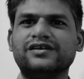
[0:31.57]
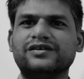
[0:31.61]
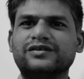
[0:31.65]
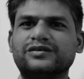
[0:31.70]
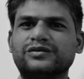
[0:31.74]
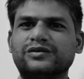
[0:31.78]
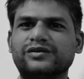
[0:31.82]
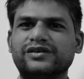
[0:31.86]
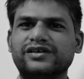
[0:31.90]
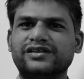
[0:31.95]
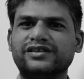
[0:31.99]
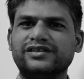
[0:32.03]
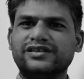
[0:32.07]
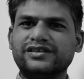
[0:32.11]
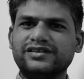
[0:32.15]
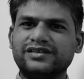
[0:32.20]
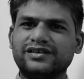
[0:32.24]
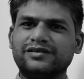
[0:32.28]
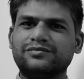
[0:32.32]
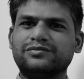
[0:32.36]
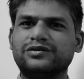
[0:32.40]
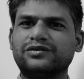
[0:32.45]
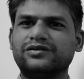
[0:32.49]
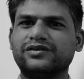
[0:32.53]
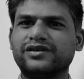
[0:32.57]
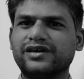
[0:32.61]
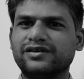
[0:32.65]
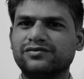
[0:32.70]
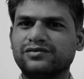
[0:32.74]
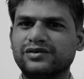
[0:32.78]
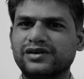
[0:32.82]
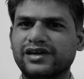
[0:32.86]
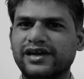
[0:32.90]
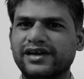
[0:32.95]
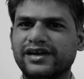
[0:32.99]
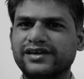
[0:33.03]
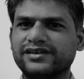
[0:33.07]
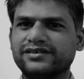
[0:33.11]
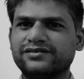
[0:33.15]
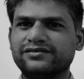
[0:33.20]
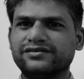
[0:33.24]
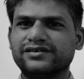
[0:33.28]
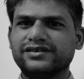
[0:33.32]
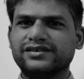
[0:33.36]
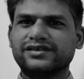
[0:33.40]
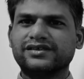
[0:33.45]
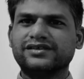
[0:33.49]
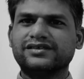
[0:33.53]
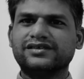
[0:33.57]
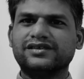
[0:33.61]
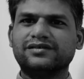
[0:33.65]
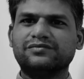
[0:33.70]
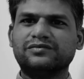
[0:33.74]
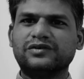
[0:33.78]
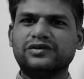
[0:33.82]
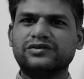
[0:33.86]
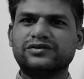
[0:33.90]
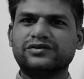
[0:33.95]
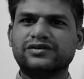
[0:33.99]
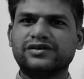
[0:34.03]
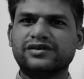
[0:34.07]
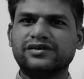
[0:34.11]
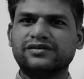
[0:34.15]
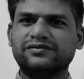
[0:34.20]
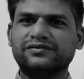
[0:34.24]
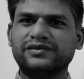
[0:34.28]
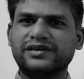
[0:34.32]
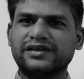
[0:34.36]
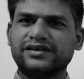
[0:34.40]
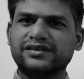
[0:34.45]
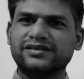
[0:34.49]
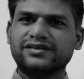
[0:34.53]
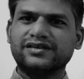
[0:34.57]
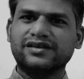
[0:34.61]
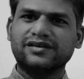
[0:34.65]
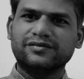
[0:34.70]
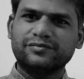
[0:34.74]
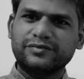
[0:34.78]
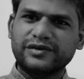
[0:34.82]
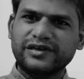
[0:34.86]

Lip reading: So in this episode, I would like to discuss about various